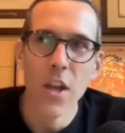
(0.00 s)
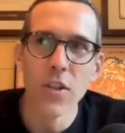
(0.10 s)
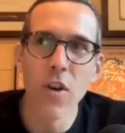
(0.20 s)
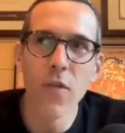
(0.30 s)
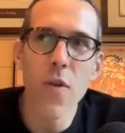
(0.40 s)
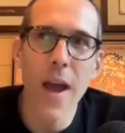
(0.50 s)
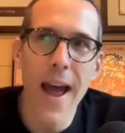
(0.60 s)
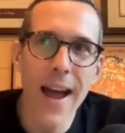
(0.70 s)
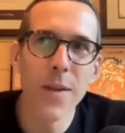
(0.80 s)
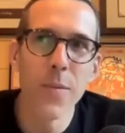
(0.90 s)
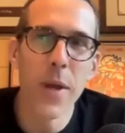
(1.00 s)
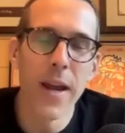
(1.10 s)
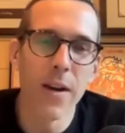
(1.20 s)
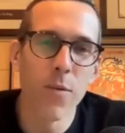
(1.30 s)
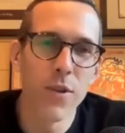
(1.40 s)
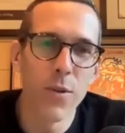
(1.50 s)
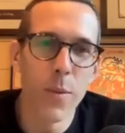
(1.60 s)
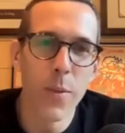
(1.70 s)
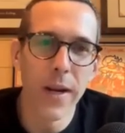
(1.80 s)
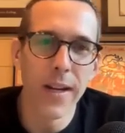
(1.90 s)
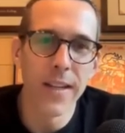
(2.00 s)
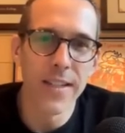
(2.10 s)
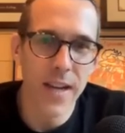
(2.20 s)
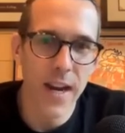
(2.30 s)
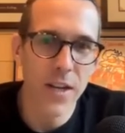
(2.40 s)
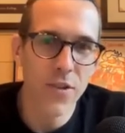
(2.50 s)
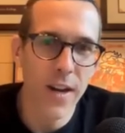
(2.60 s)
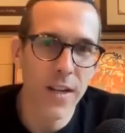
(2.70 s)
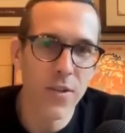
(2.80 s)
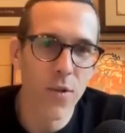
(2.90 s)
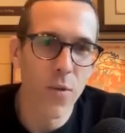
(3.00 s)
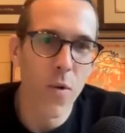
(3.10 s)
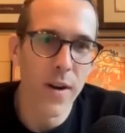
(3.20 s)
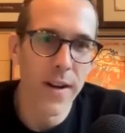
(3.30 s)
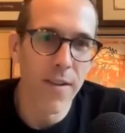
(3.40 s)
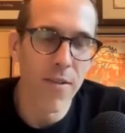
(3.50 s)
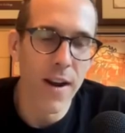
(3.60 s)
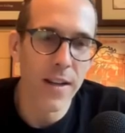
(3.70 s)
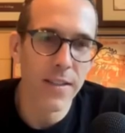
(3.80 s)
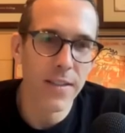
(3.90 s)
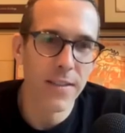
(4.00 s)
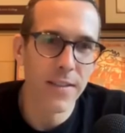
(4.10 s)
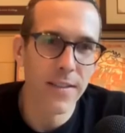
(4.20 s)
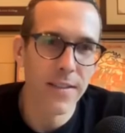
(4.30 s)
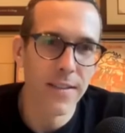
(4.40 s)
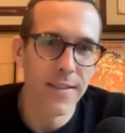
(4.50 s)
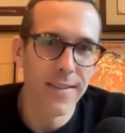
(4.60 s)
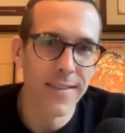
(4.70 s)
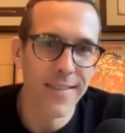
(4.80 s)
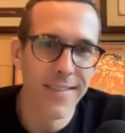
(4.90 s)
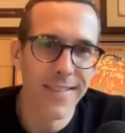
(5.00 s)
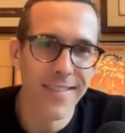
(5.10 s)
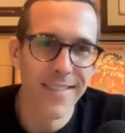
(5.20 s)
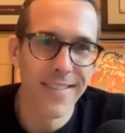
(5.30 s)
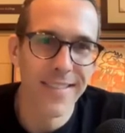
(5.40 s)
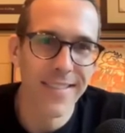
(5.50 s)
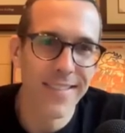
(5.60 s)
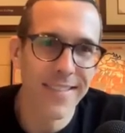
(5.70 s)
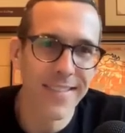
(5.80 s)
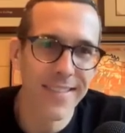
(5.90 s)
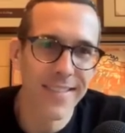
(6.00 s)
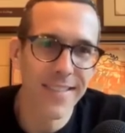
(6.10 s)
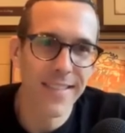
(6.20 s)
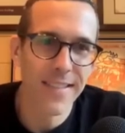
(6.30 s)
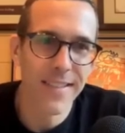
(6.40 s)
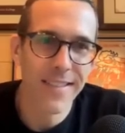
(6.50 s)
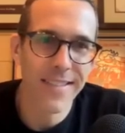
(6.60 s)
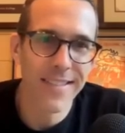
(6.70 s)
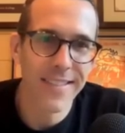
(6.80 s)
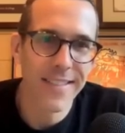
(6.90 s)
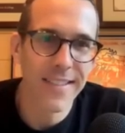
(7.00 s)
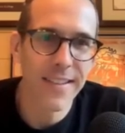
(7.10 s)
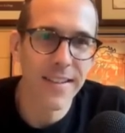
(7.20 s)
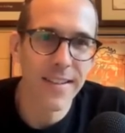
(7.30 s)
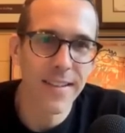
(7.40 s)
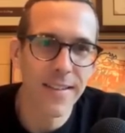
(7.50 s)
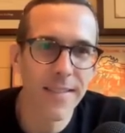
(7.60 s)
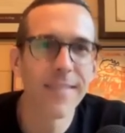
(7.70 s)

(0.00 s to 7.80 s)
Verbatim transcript: So if you had to pick, would you be picking a stage race or a one-day race? Yeah, I'd say a stage race.